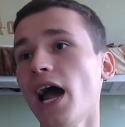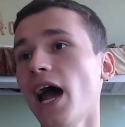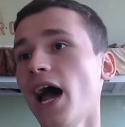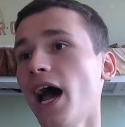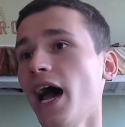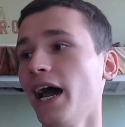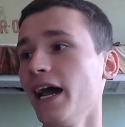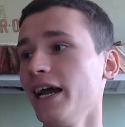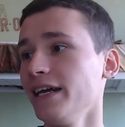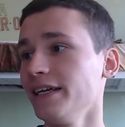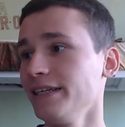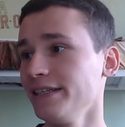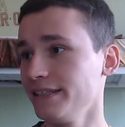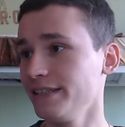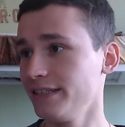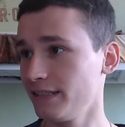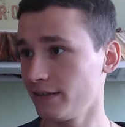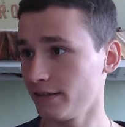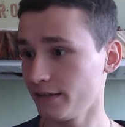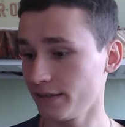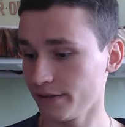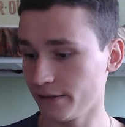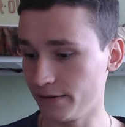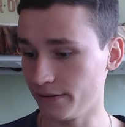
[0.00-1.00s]
And
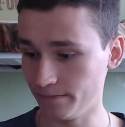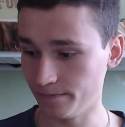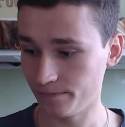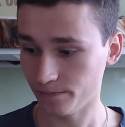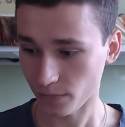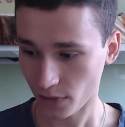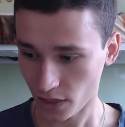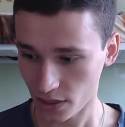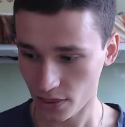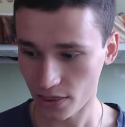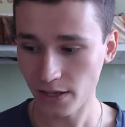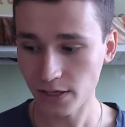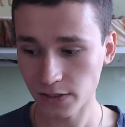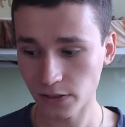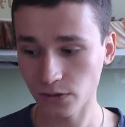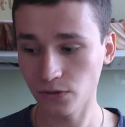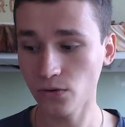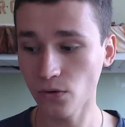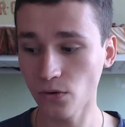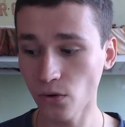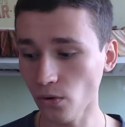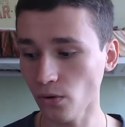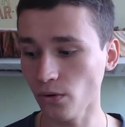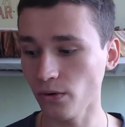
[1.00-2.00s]
um, this
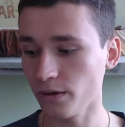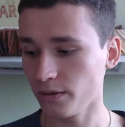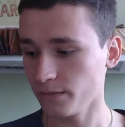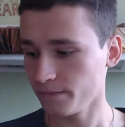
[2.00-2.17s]
goal,